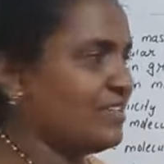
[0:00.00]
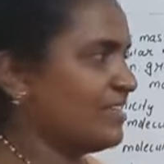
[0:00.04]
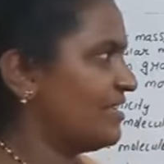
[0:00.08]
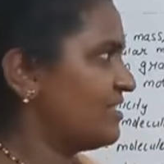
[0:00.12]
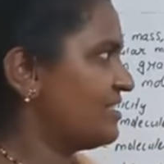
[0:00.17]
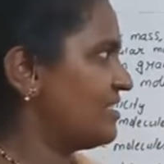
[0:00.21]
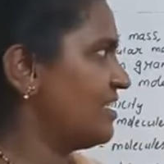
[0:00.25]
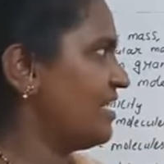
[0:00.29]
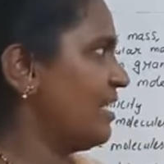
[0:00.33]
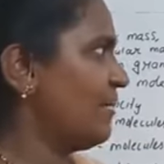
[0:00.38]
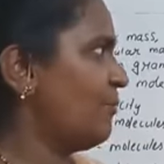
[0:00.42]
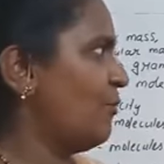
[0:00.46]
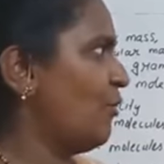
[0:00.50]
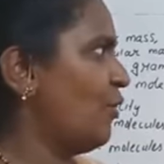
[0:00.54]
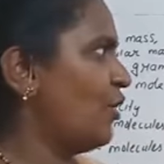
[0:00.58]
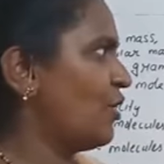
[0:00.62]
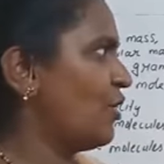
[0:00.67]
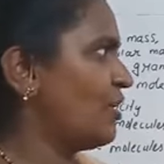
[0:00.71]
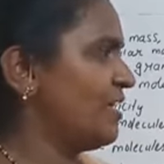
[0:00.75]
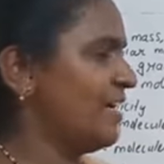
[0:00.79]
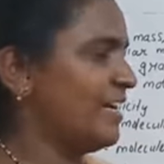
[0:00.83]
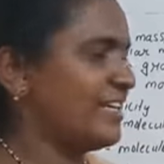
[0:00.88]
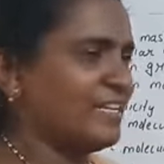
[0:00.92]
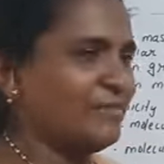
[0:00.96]
This under
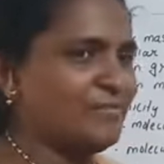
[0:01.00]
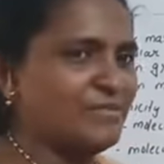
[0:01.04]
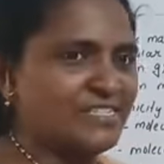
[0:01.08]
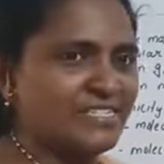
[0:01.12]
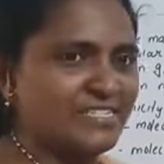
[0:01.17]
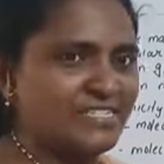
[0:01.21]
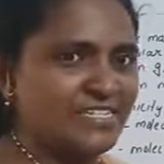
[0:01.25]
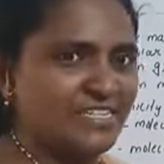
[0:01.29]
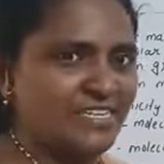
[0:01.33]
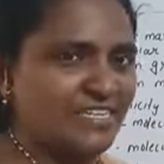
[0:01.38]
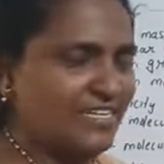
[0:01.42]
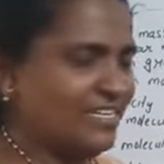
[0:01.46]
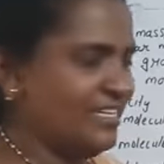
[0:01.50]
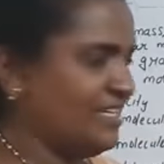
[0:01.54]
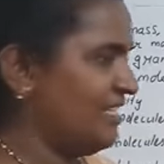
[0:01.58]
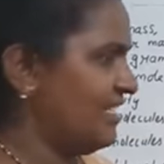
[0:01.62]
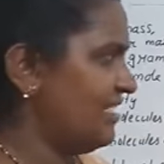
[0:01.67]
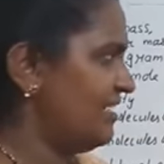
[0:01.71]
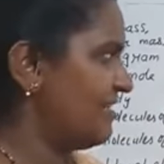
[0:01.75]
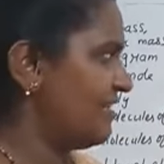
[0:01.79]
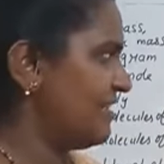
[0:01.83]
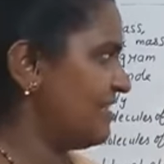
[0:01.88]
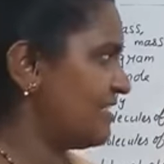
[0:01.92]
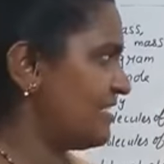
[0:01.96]
polyatomicity,
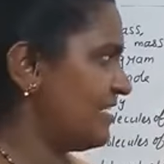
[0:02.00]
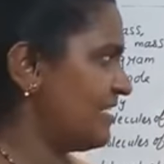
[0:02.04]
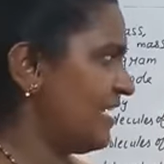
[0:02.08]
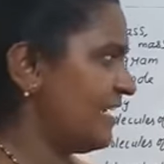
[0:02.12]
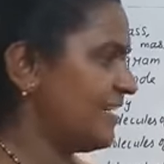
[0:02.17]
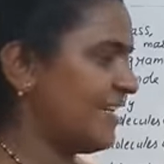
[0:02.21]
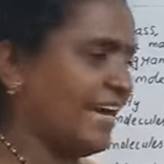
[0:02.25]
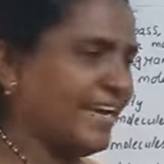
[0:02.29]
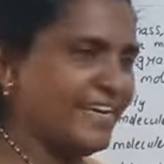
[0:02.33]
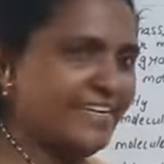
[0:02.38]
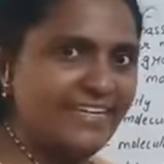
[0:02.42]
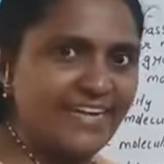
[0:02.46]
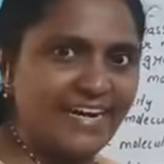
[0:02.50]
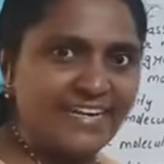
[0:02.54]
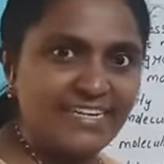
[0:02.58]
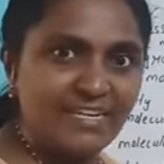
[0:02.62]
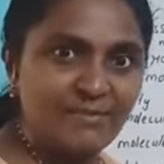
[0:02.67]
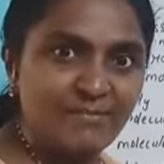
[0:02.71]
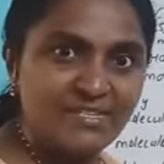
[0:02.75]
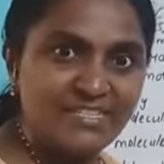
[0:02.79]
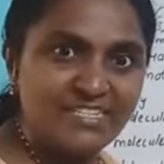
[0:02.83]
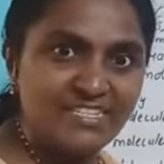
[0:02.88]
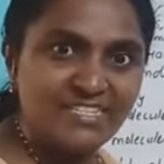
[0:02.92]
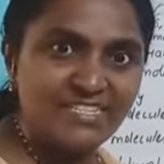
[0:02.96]
this under
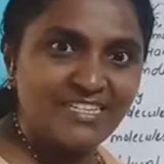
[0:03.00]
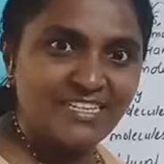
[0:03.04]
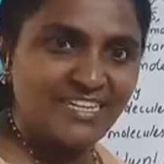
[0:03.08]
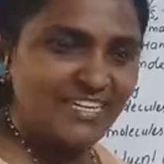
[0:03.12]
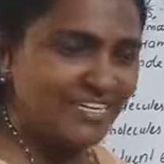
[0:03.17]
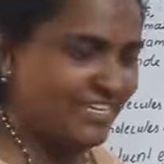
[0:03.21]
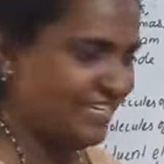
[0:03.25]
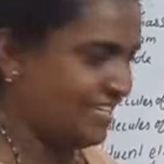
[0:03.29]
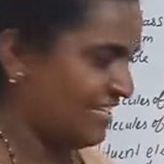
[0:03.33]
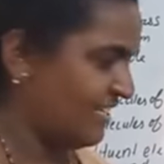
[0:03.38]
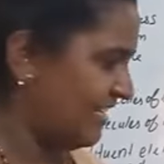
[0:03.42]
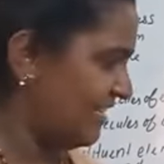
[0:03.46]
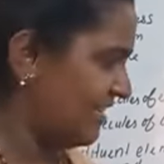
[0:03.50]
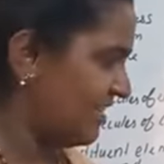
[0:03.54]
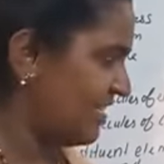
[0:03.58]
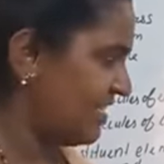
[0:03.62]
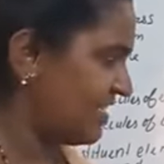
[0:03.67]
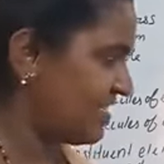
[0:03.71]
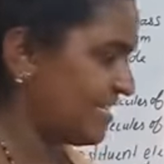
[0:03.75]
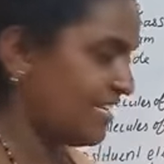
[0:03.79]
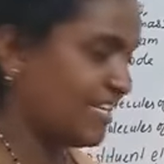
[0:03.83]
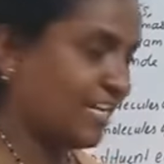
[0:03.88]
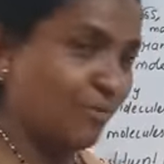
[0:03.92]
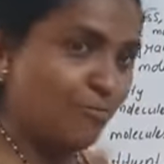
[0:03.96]
diatomicity,
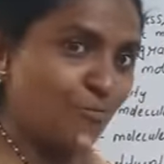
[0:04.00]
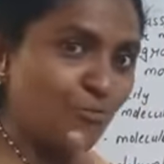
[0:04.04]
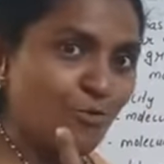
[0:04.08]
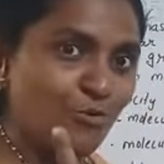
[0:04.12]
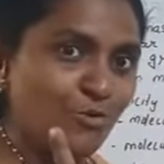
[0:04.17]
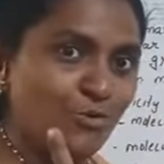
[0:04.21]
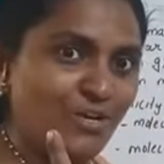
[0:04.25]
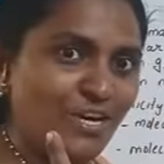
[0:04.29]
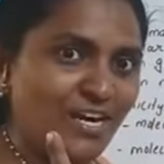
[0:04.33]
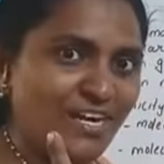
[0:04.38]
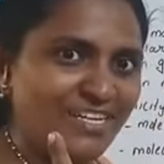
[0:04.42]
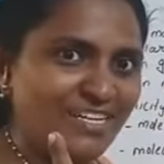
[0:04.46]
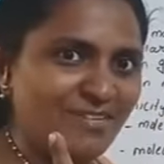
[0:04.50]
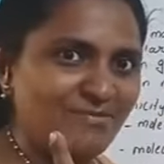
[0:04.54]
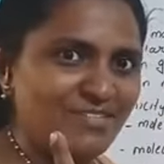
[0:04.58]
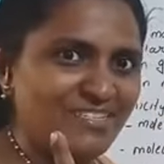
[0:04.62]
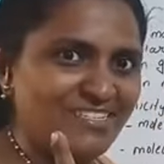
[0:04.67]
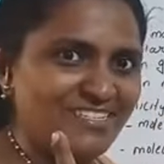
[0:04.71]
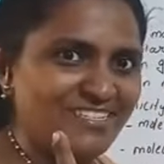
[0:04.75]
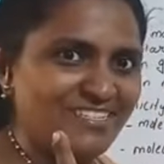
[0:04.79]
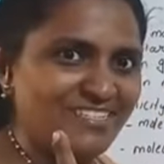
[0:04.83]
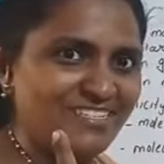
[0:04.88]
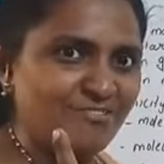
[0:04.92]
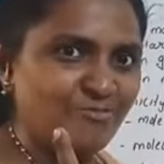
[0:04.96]
this under
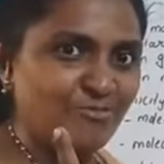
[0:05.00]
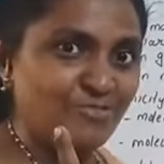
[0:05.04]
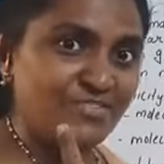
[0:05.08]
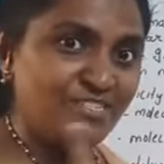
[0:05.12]
monoatomicity.